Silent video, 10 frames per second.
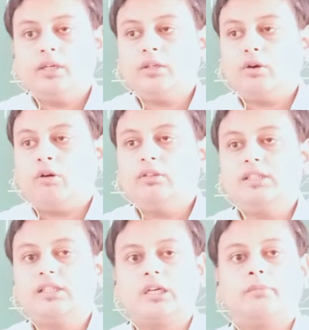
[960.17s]
learn all
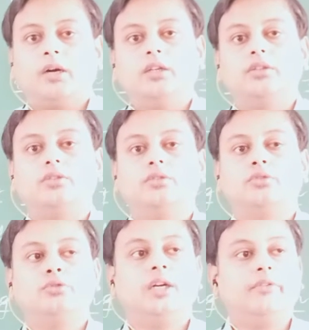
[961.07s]
these
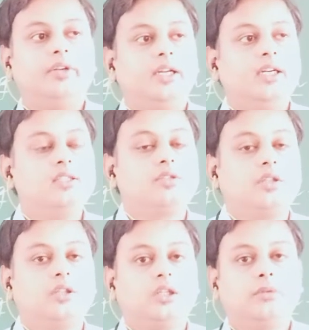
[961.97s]
commands so that we can
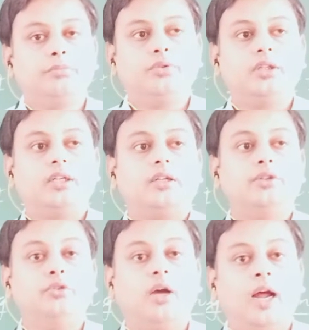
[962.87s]
instruct the computer
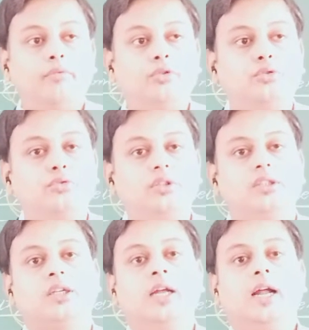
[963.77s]
that you have to do
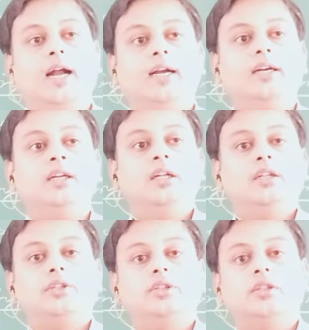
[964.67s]
this, and
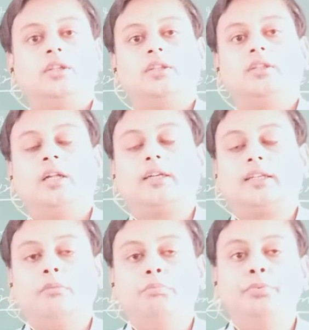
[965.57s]
that
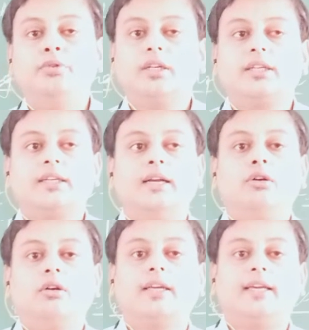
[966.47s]
computer
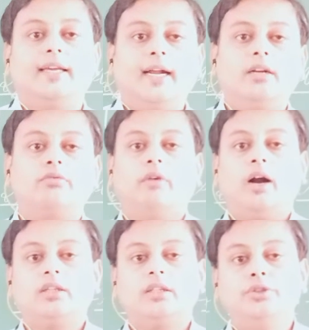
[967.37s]
cannot get
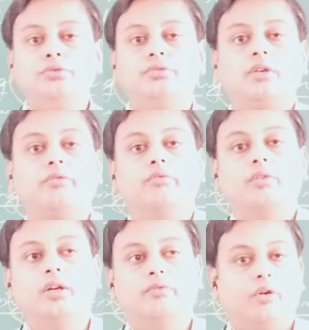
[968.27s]
what the user
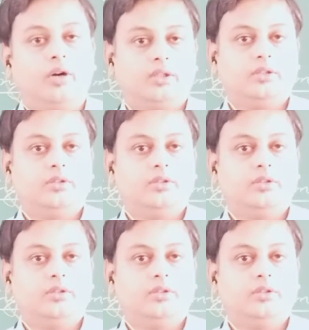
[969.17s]
want.